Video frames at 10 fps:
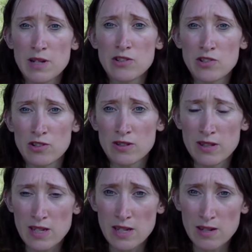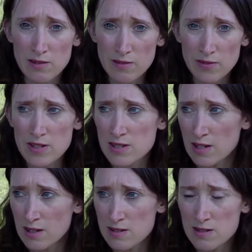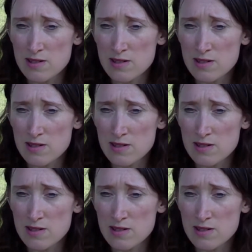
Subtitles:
mentioned the fittings,